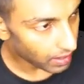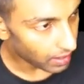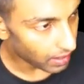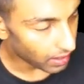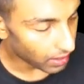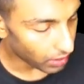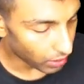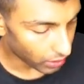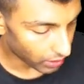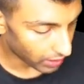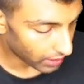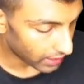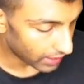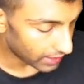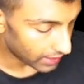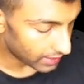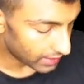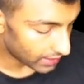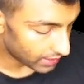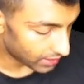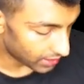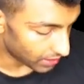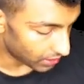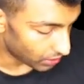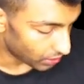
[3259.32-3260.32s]

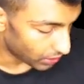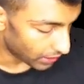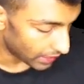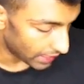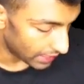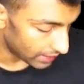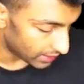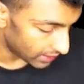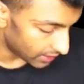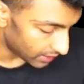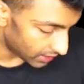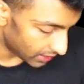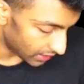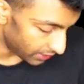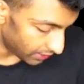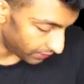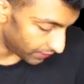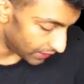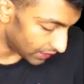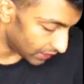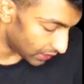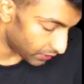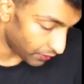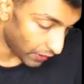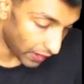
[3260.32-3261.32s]
organization or agency
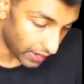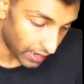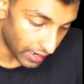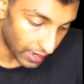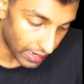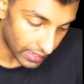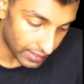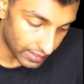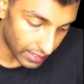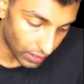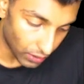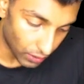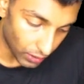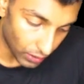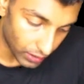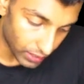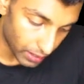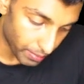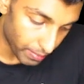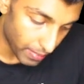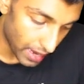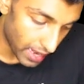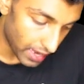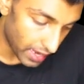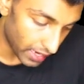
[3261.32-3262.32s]
which is finalizing all
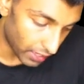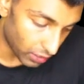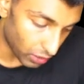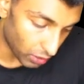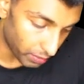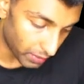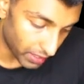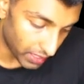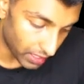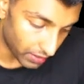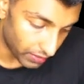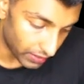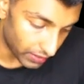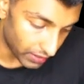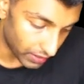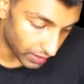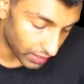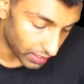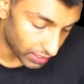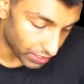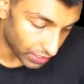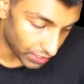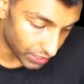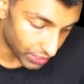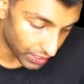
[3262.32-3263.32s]
the main economic
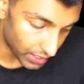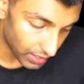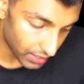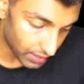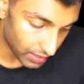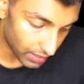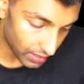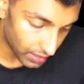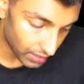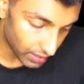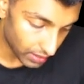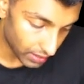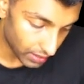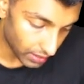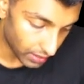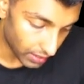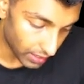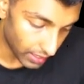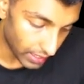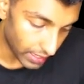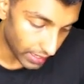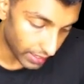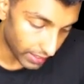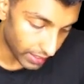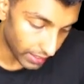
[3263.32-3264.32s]
decisions
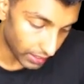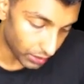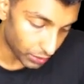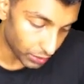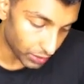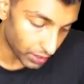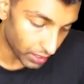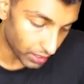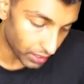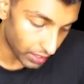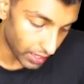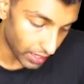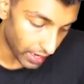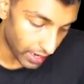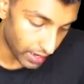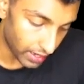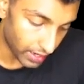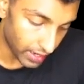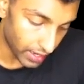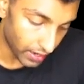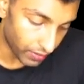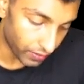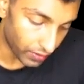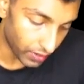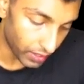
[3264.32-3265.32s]
relating to the
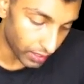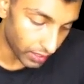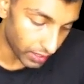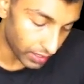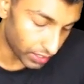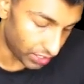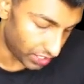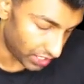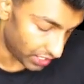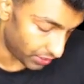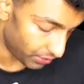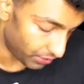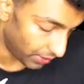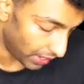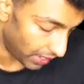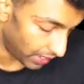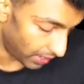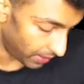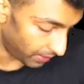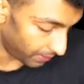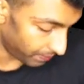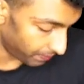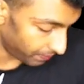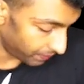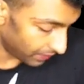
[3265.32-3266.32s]
entire world?
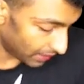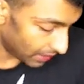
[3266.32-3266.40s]
G20.